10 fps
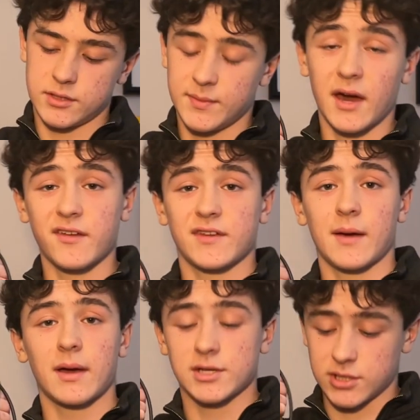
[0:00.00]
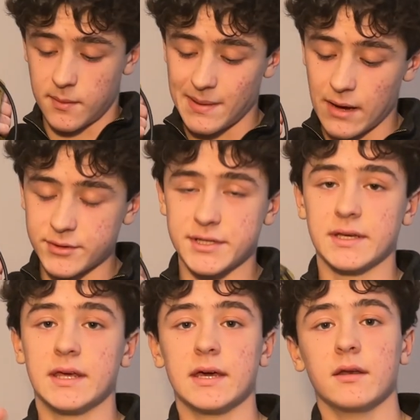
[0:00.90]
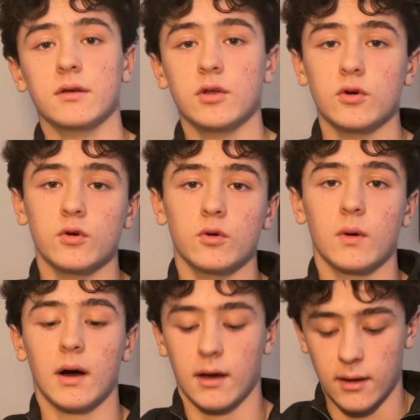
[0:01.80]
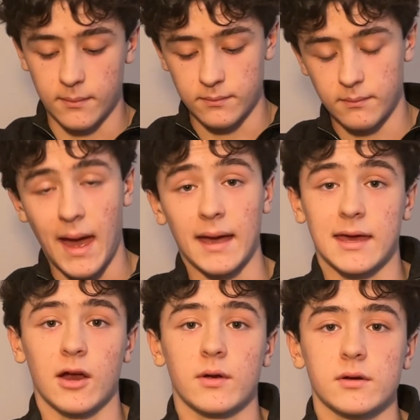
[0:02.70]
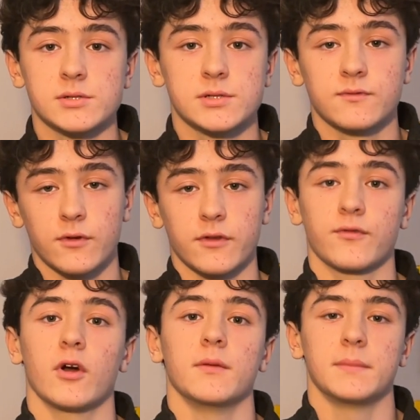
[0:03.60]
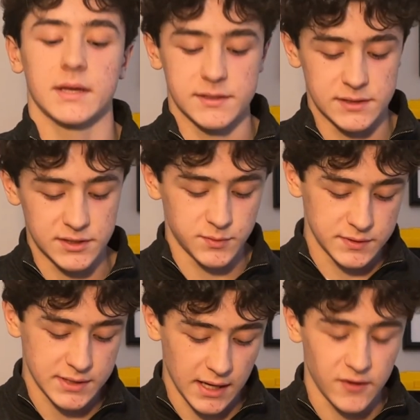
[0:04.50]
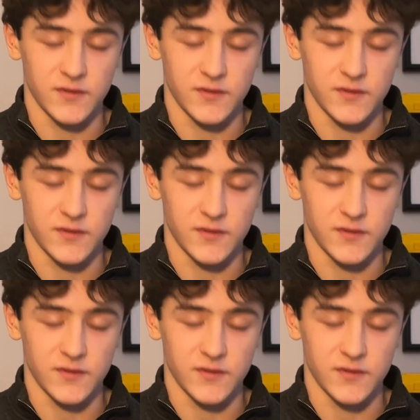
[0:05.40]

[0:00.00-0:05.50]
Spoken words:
to be honest, I'm actually about to get new mag carriers for the front because these ones kind of